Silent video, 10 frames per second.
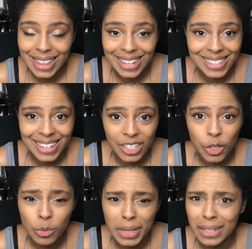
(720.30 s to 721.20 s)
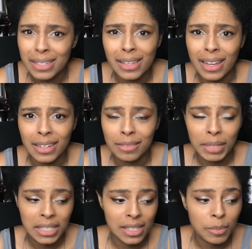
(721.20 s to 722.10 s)
and that's like 2 minutes, and it
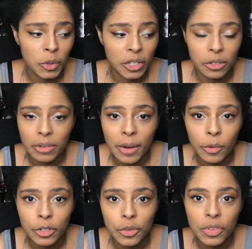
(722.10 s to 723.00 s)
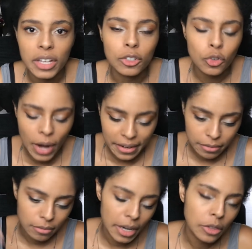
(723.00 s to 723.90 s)
means I'm only gonna write one or two things, great,
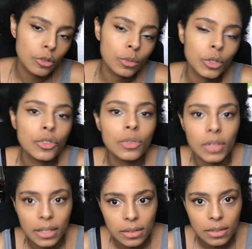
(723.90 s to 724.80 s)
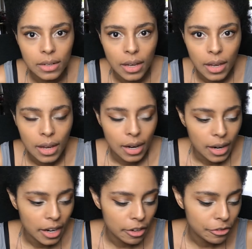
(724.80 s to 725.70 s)
write those one or two things.
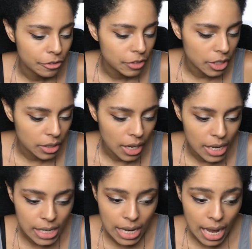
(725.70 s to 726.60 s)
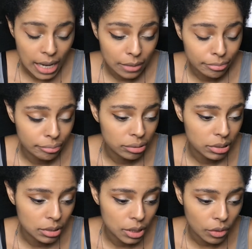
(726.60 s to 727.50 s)
If you're like,
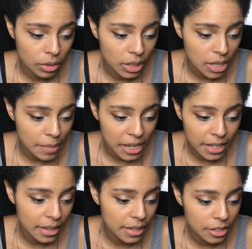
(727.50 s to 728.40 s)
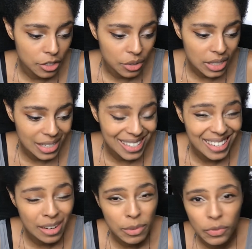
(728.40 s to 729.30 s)
the only time that I can think to do it is the
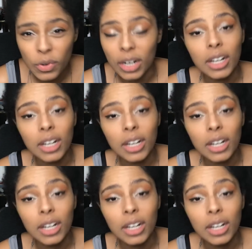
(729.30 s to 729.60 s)
night before,